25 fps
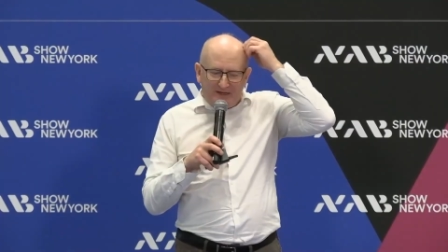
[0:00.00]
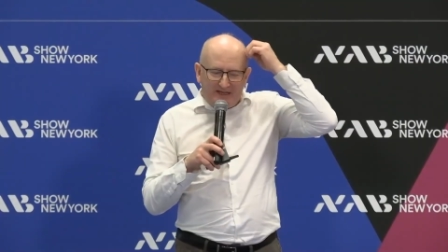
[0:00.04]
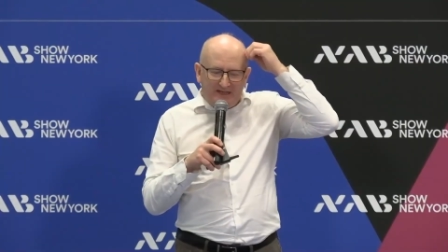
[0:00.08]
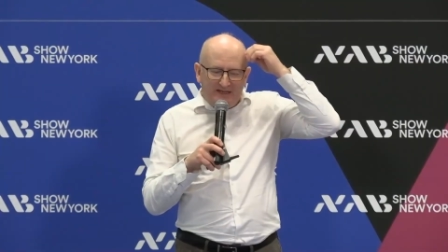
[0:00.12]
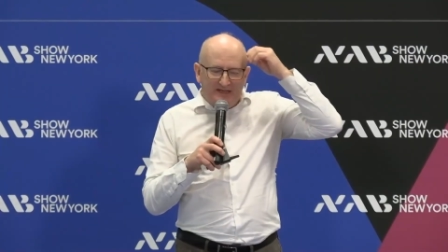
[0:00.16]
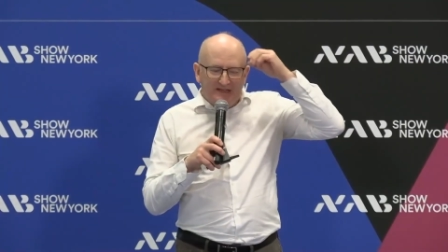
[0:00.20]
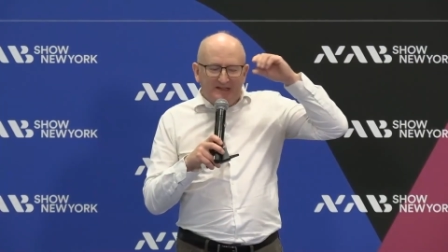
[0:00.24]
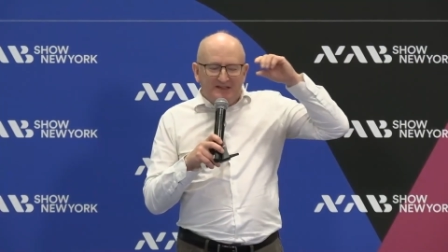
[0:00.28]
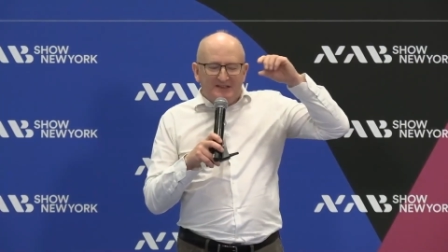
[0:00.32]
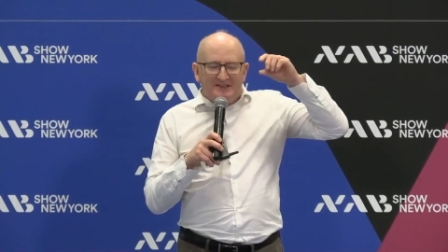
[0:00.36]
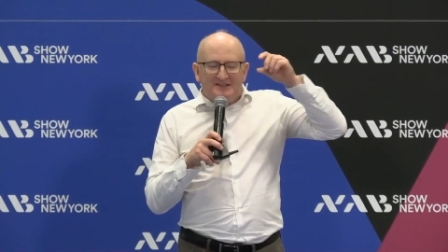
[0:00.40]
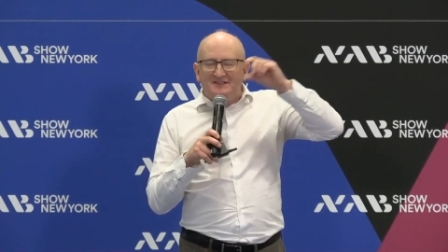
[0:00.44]

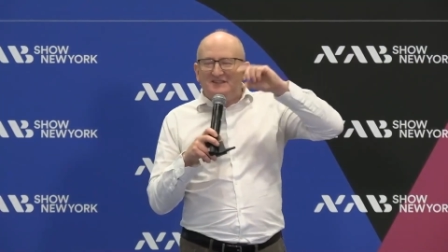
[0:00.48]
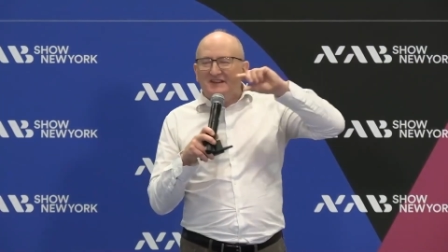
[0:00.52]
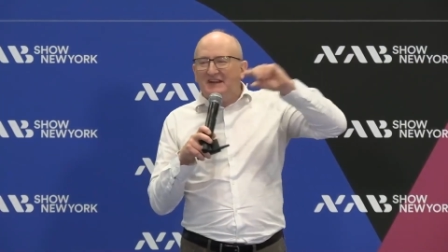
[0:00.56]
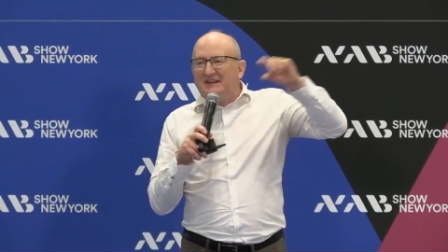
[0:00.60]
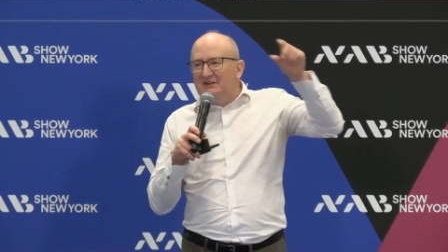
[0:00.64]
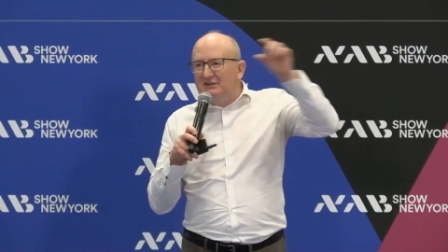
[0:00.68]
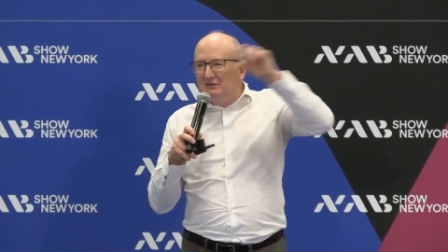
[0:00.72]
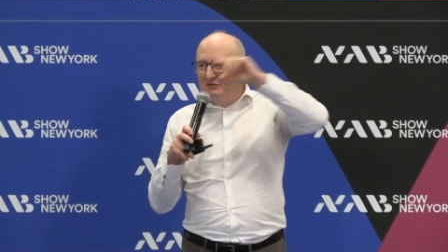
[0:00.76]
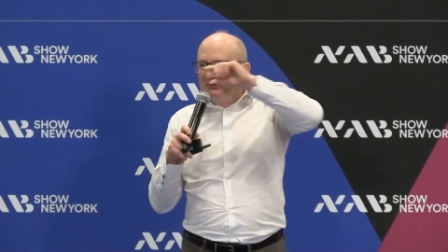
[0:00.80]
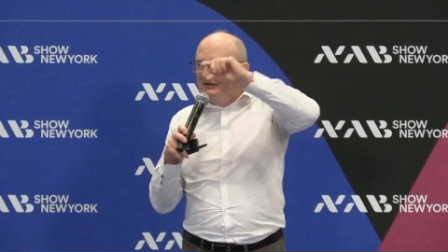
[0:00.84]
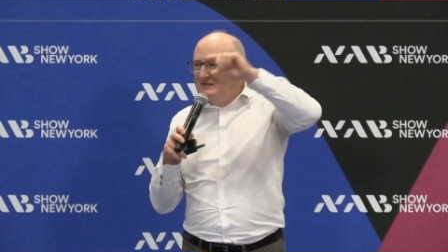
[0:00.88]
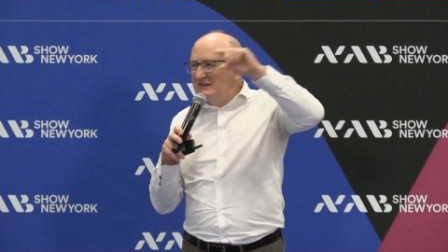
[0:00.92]
the
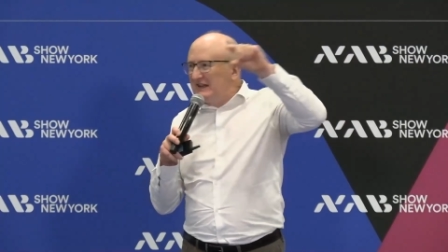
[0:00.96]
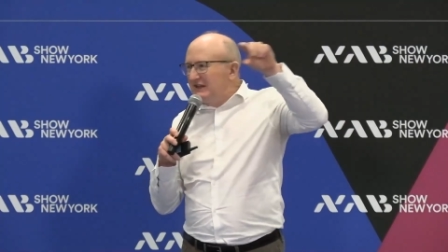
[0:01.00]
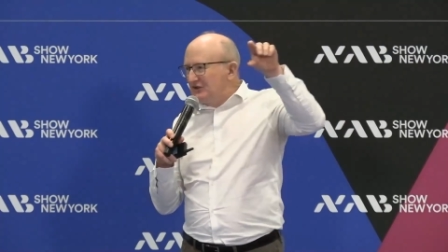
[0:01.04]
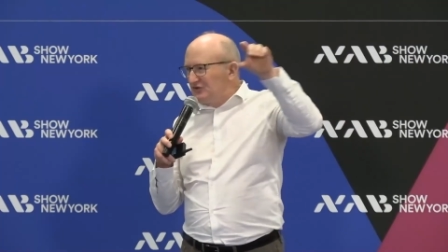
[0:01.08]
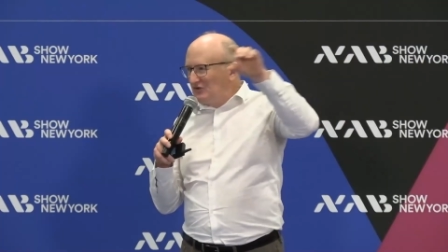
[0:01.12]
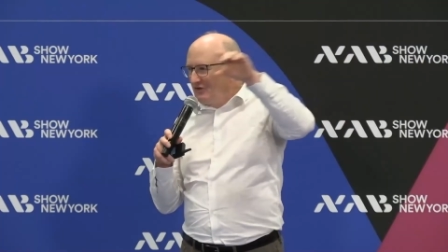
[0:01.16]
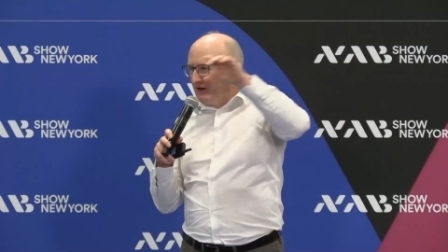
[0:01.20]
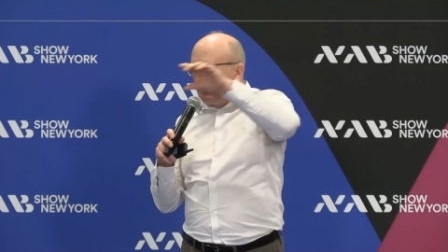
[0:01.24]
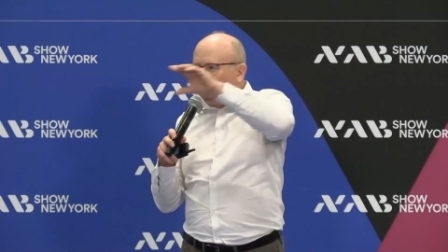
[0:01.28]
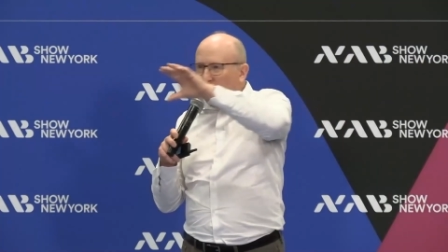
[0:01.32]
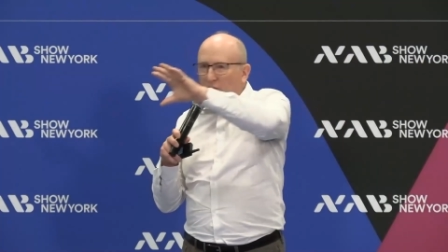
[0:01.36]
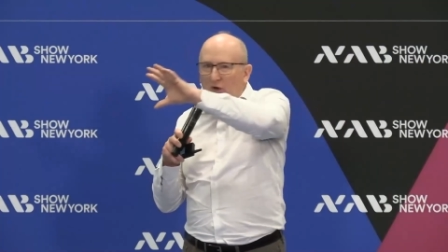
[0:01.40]

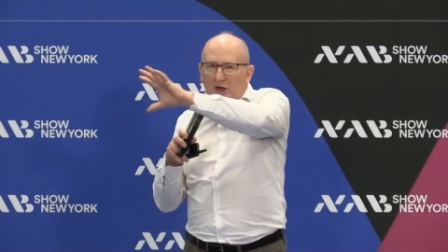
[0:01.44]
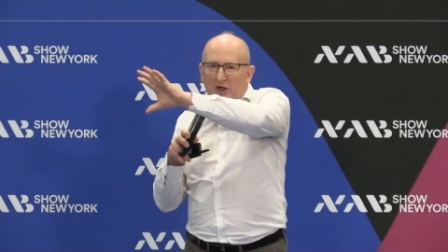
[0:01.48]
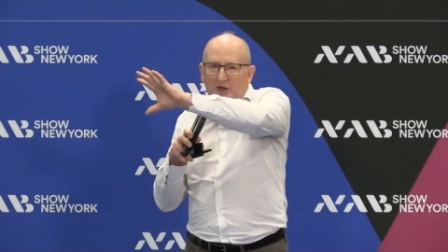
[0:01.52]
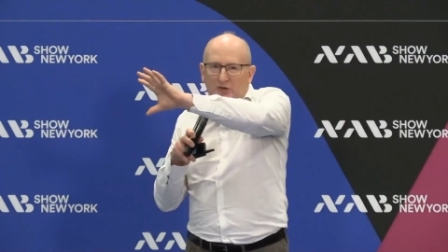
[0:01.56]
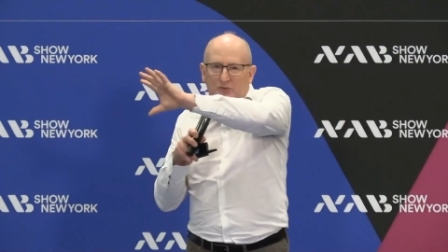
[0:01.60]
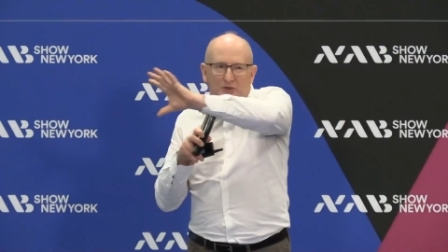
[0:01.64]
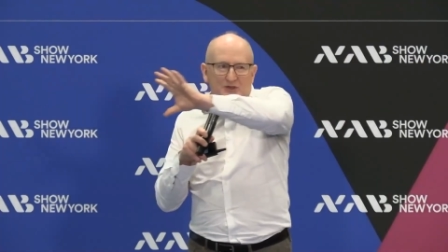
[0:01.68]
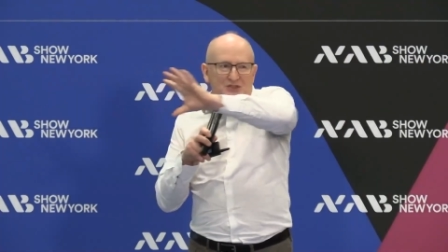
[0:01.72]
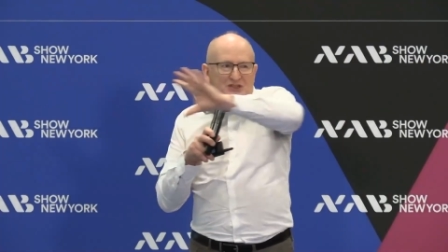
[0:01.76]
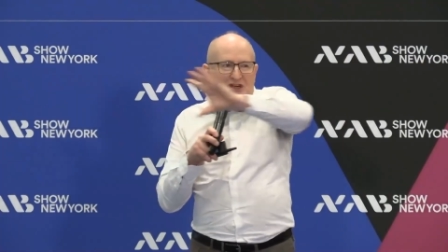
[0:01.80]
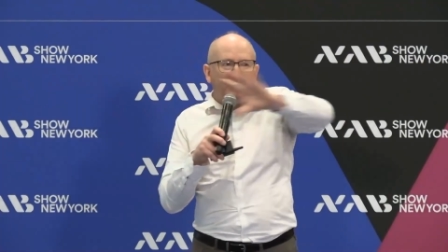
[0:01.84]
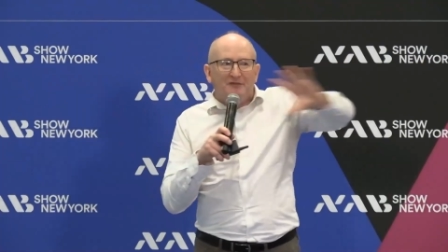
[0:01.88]
signal-centric
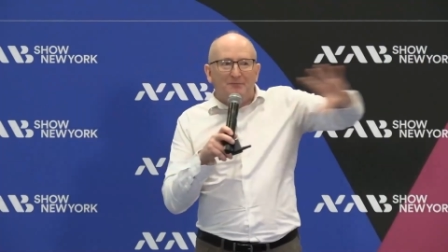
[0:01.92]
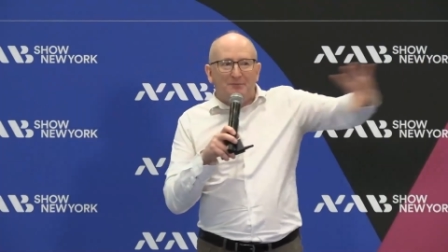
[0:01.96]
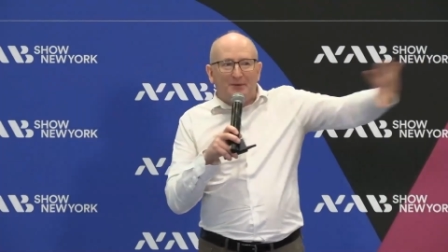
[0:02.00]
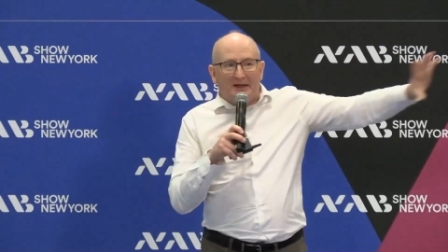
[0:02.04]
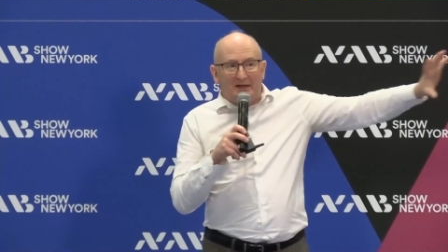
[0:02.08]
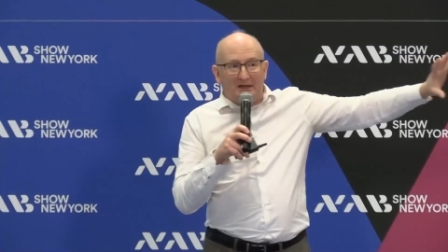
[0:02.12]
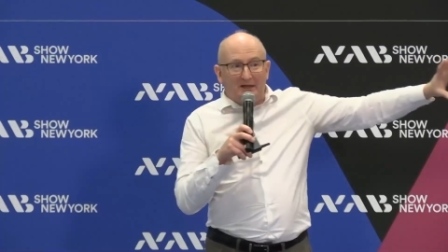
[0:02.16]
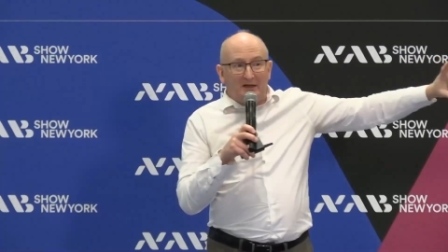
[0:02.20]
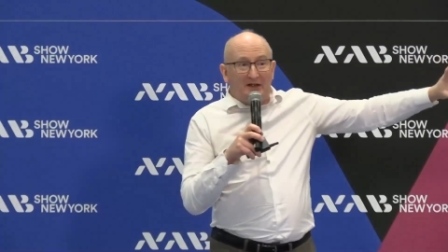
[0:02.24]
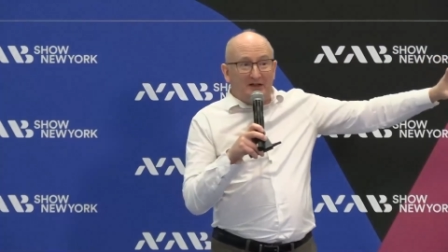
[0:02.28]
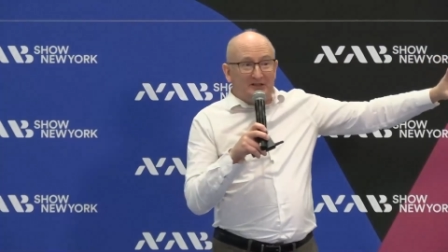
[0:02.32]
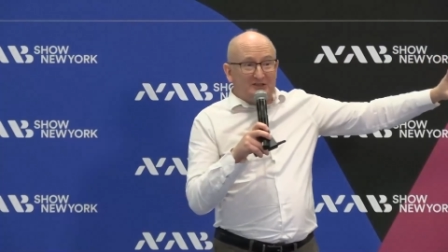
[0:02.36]
world, which I've
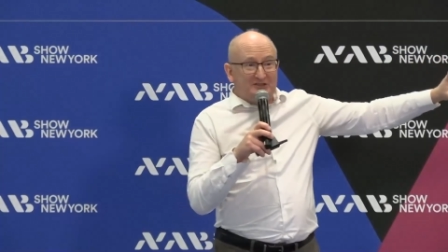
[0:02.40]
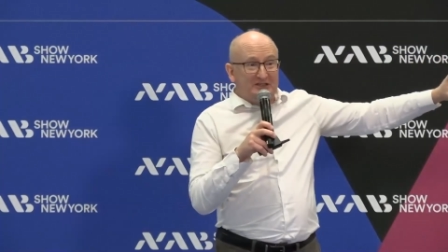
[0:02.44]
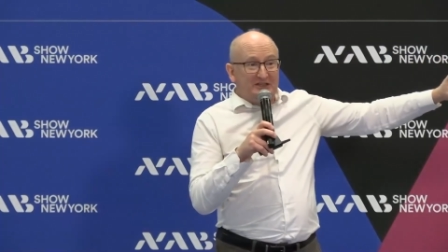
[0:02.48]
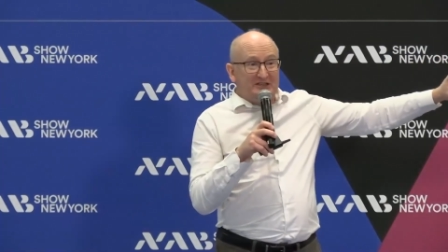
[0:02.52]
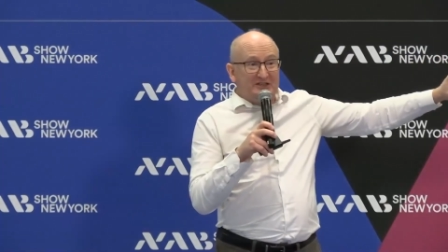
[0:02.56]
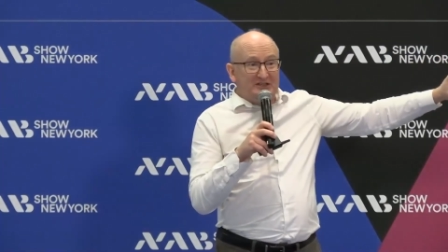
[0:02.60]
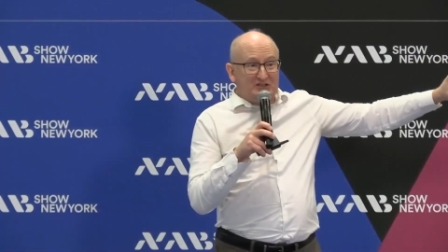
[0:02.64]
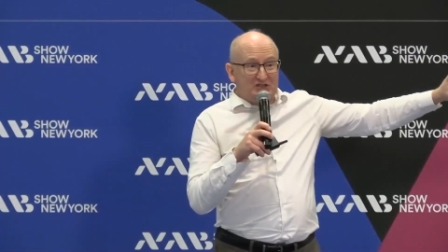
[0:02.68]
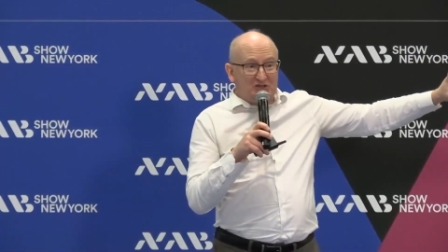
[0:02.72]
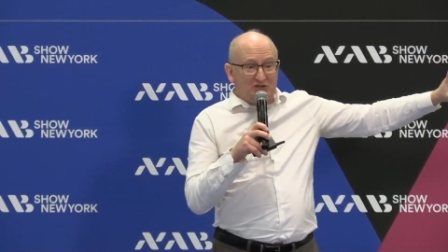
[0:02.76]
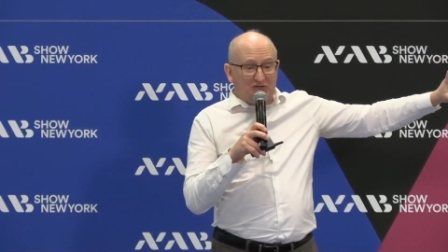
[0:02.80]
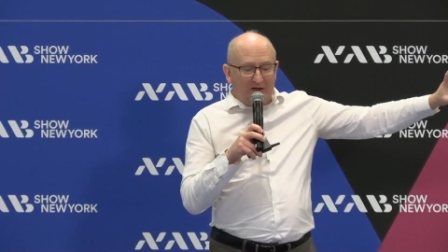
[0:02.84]
been
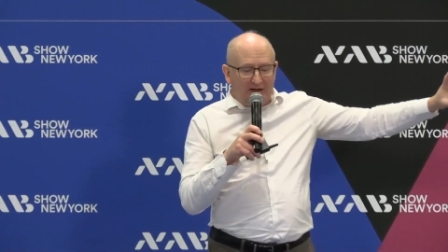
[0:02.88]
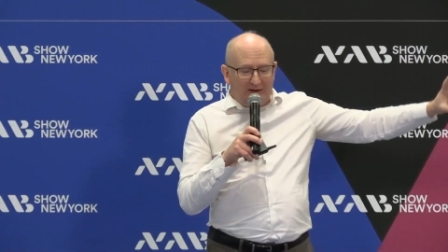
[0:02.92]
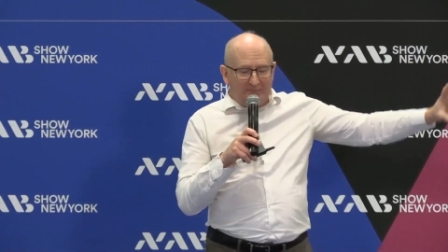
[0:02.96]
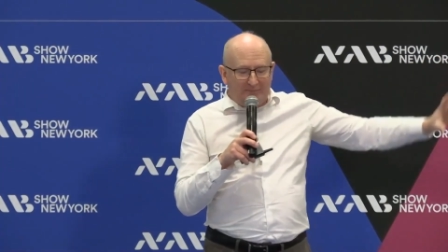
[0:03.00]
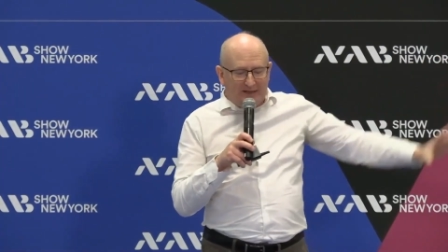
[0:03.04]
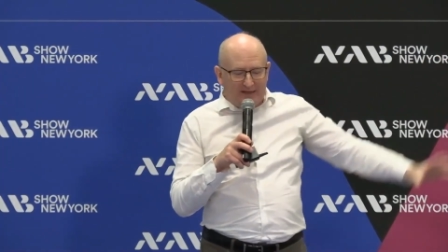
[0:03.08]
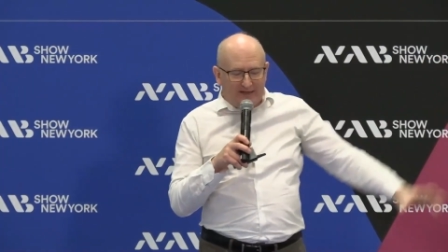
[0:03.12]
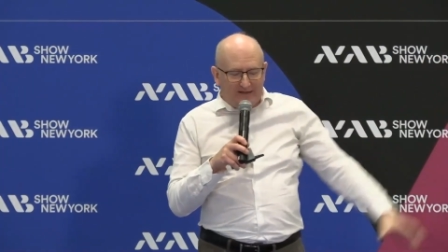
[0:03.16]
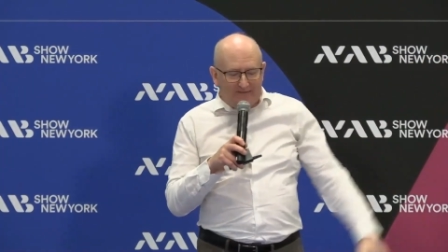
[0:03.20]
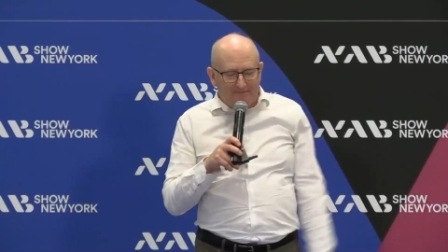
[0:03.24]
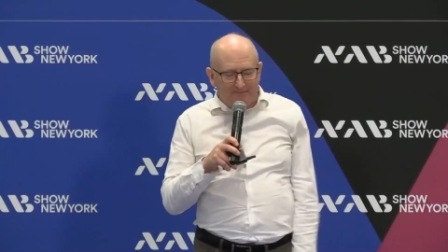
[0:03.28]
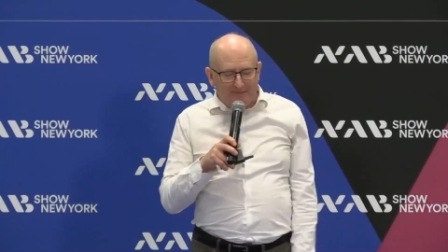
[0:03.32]
largely
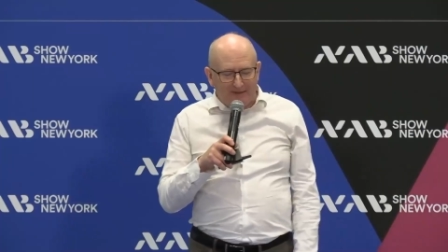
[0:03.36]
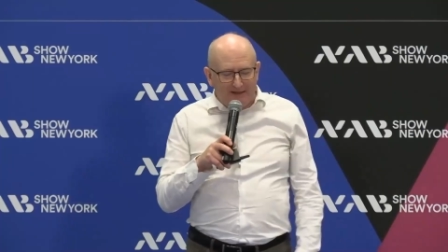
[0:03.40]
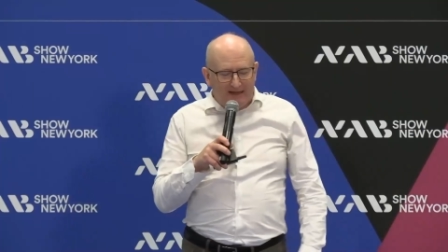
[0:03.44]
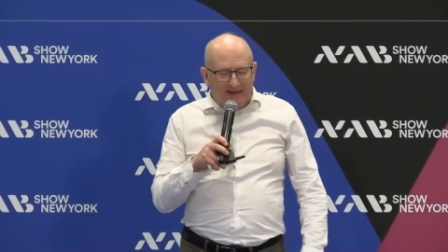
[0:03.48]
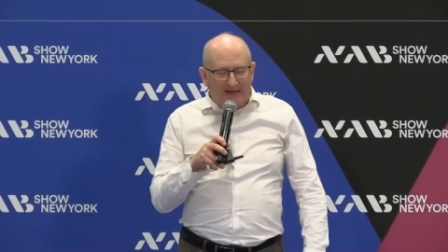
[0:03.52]
describing